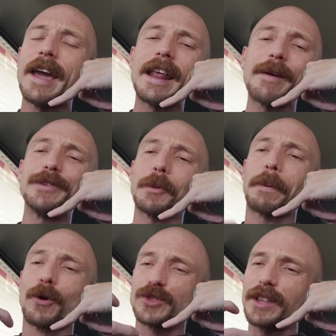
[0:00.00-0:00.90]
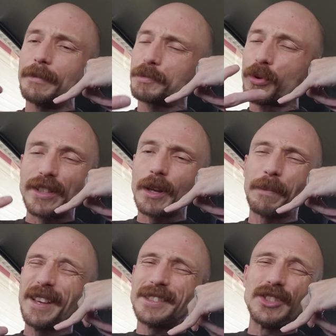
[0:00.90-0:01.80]
and having their pursed lips pressed
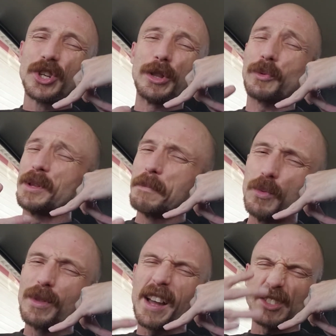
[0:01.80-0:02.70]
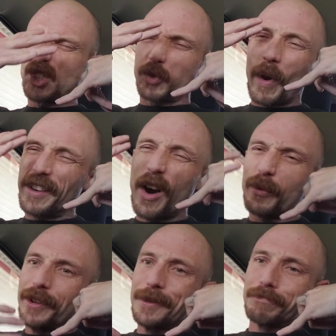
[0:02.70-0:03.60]
up against each other in the moonlight, sweat
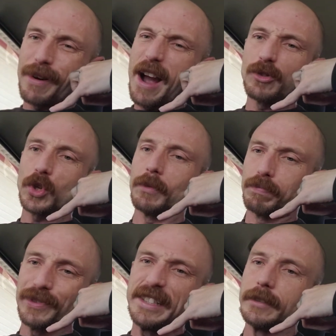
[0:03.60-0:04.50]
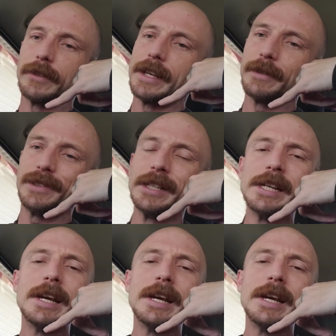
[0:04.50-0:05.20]
covered in the brows, all breathing all heavy.